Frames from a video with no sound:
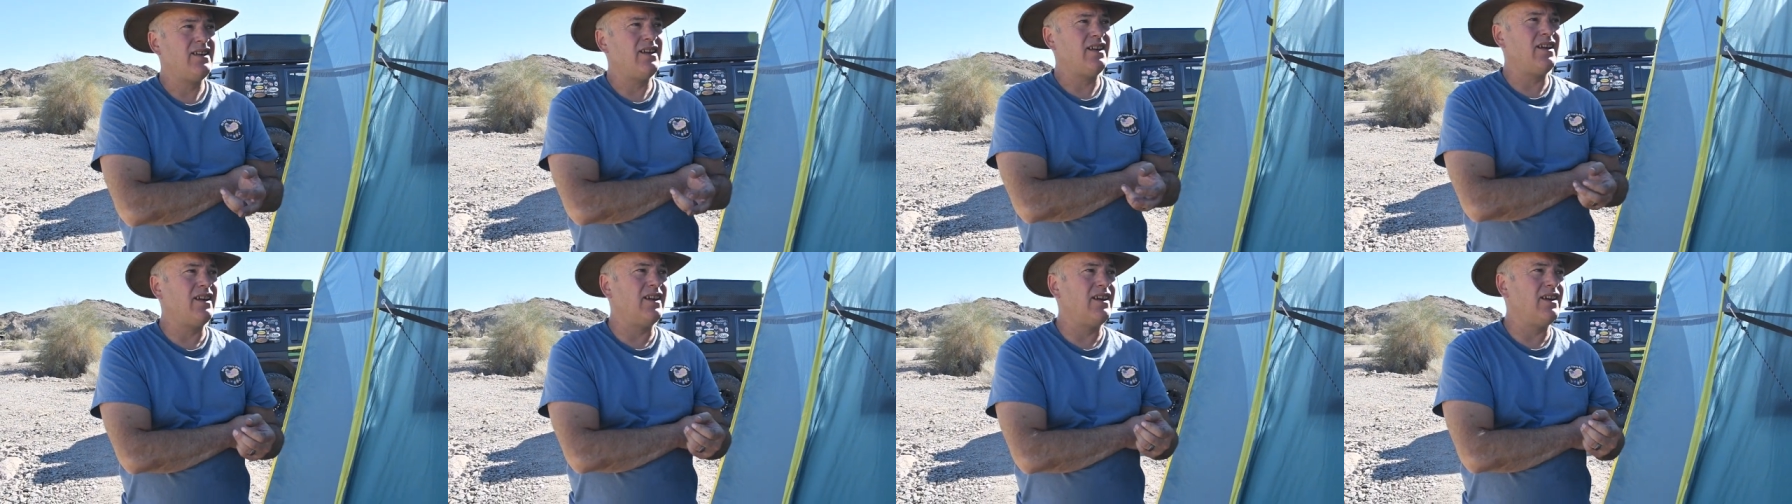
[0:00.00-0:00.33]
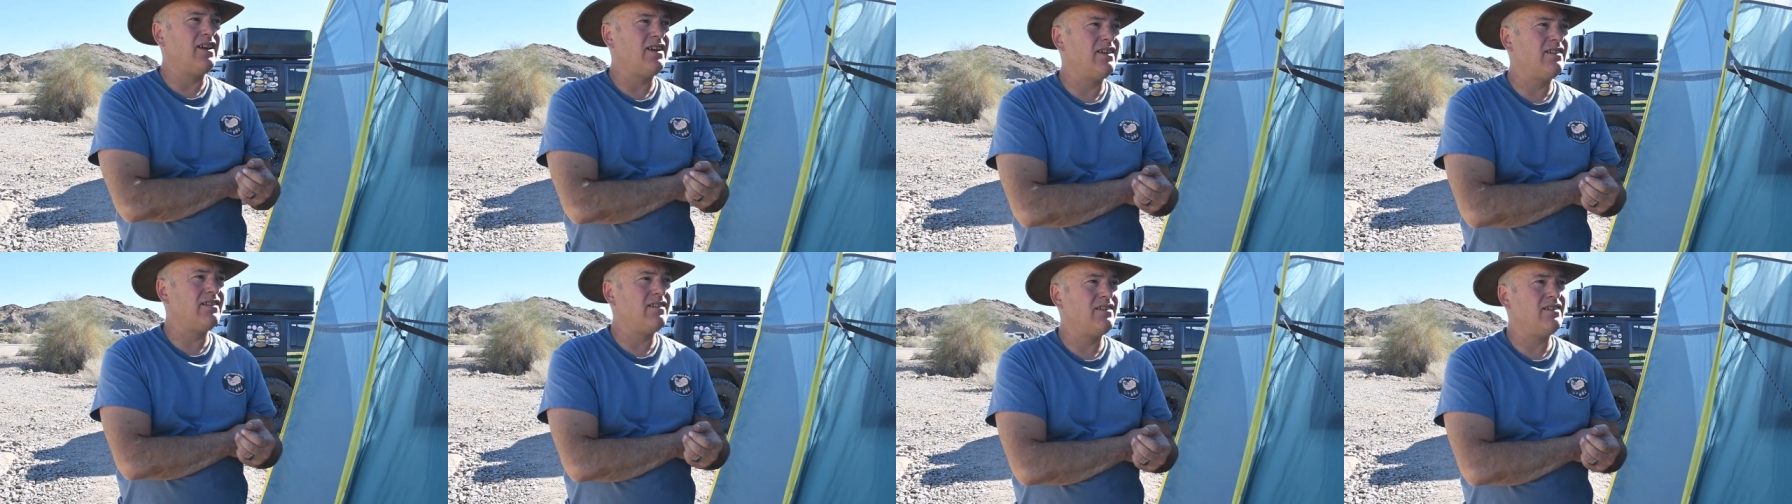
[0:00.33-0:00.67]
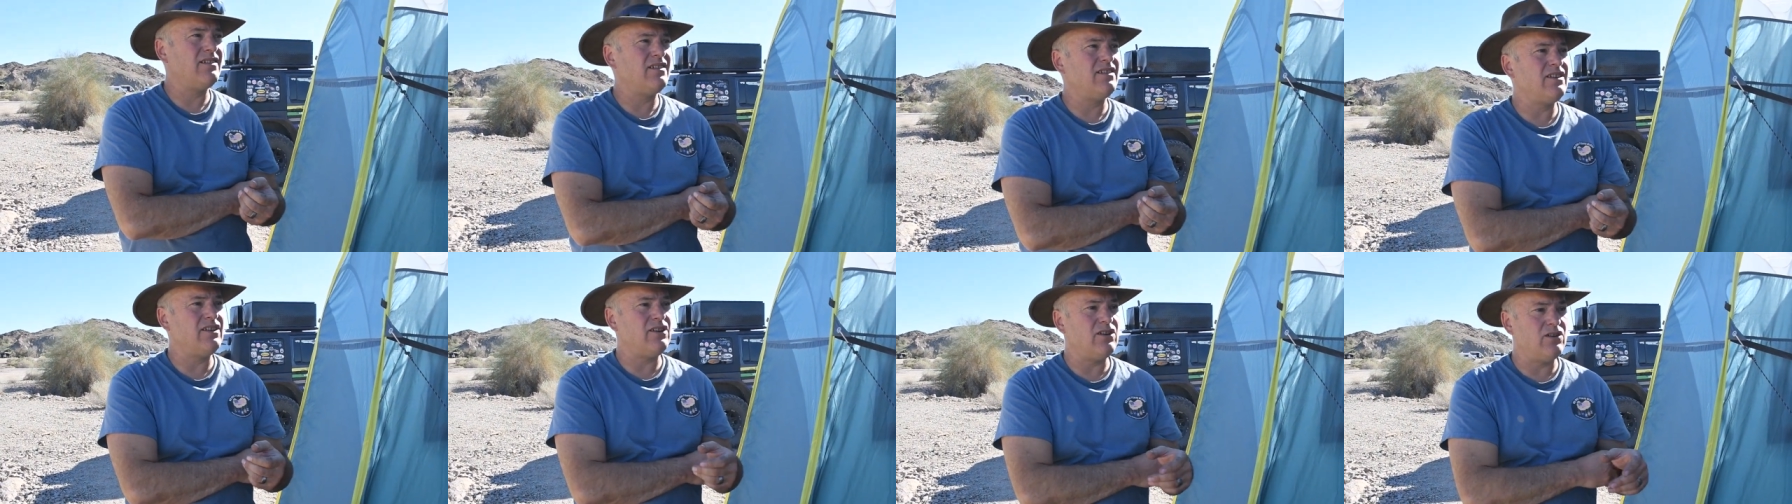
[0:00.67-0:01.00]

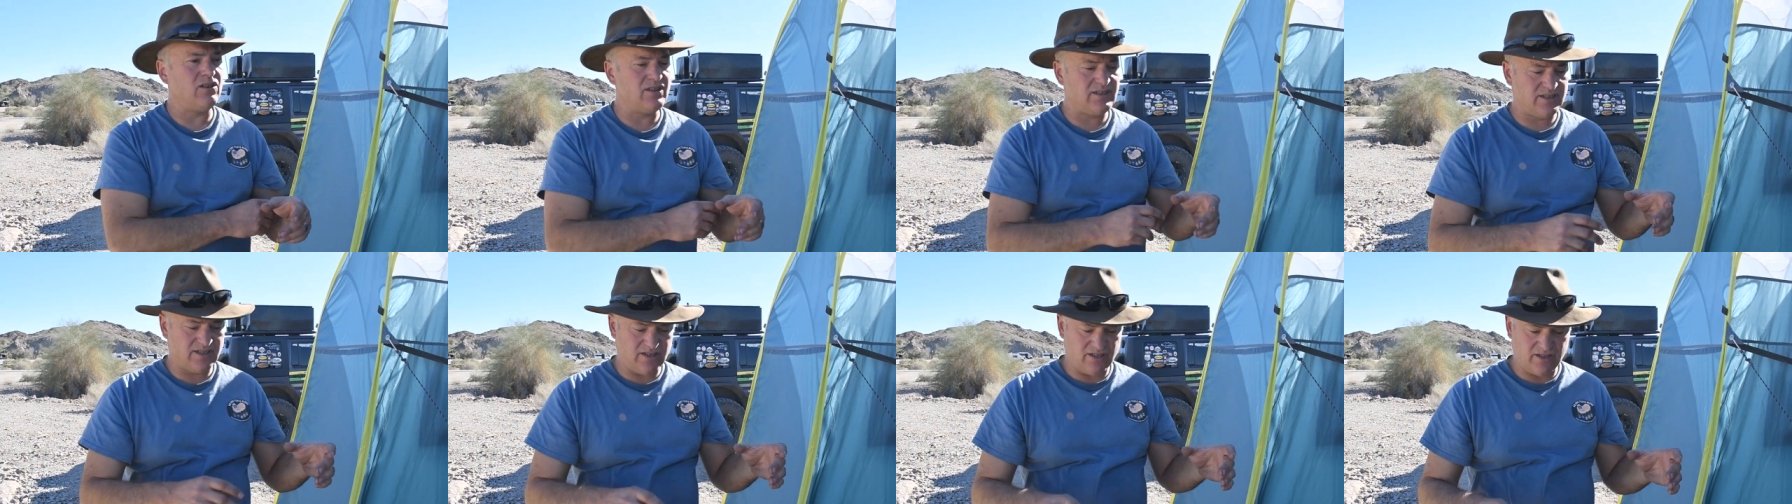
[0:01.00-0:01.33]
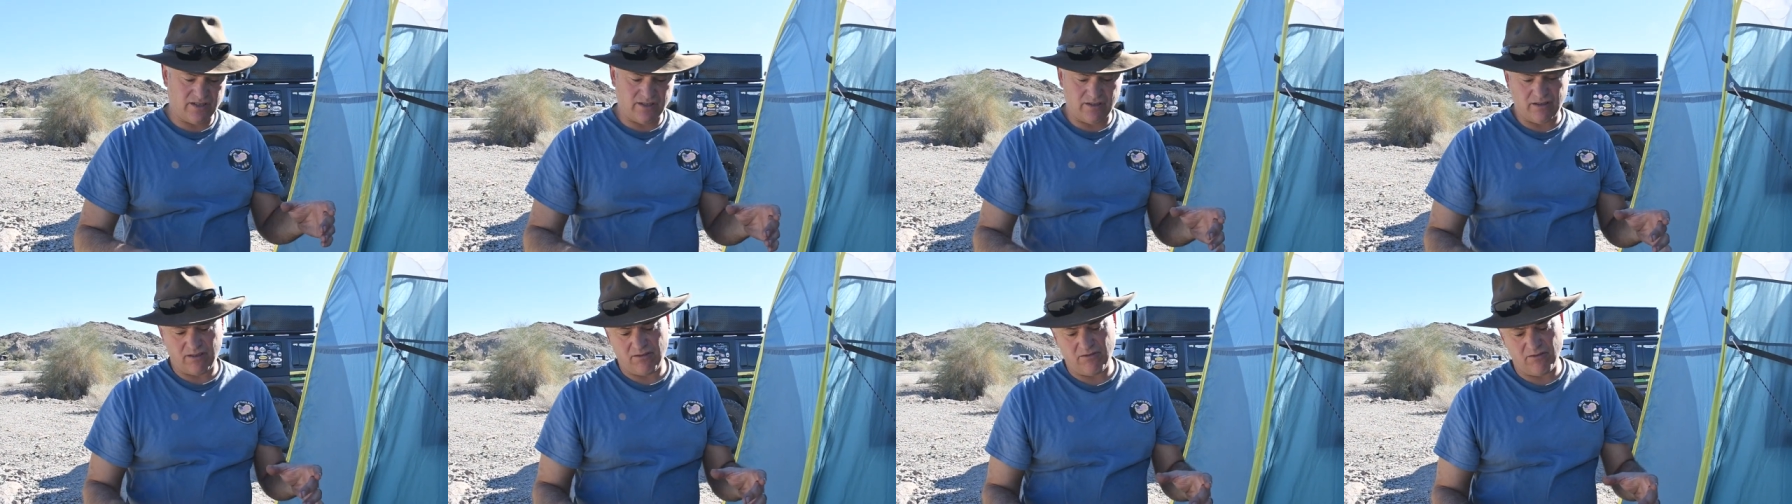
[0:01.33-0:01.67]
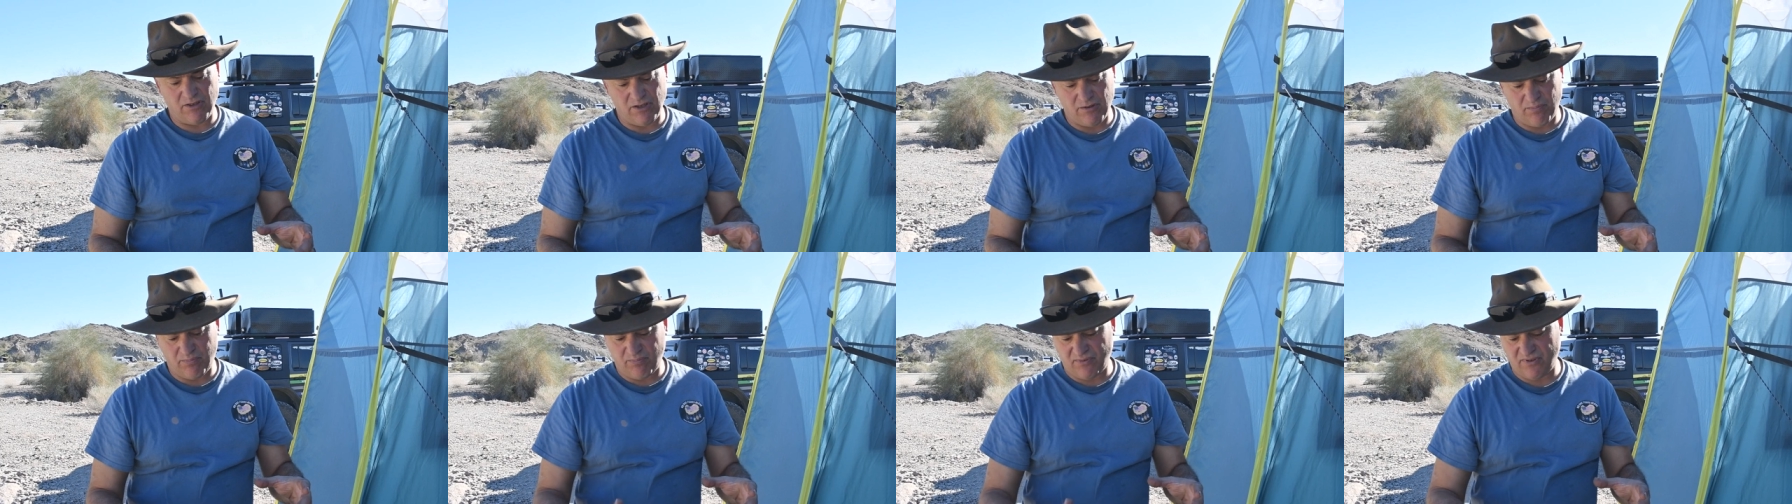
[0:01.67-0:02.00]
and you know it's just a
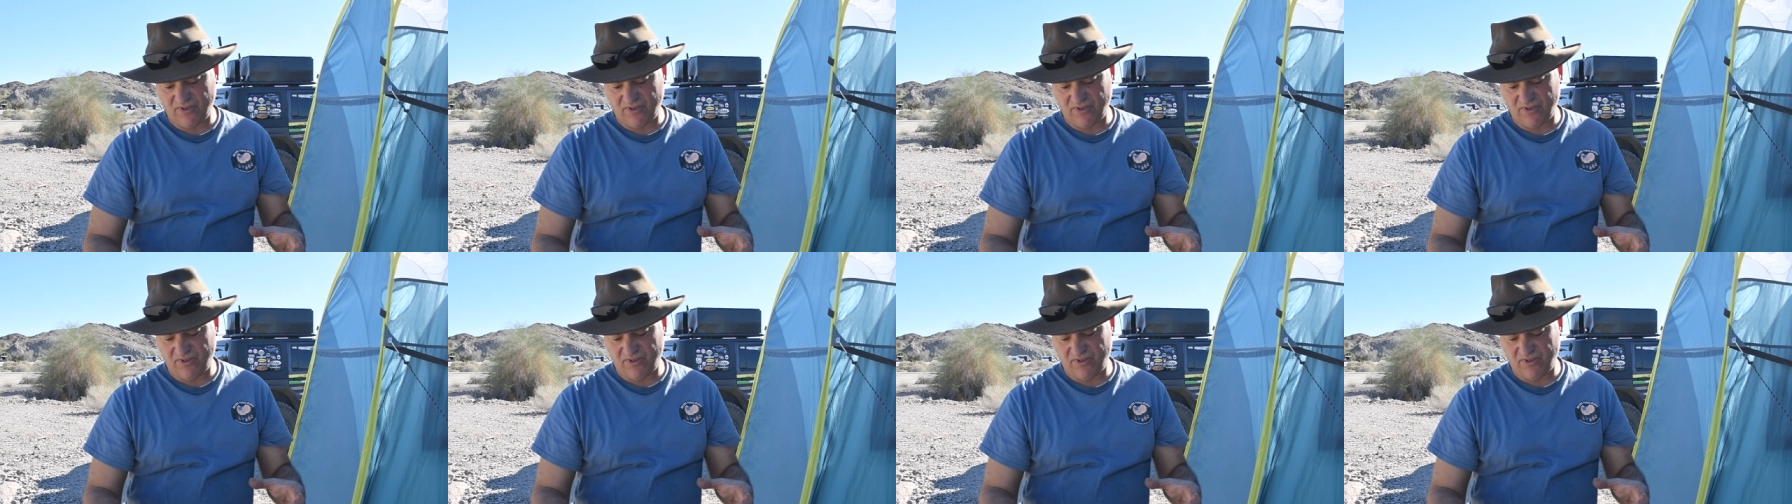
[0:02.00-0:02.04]
you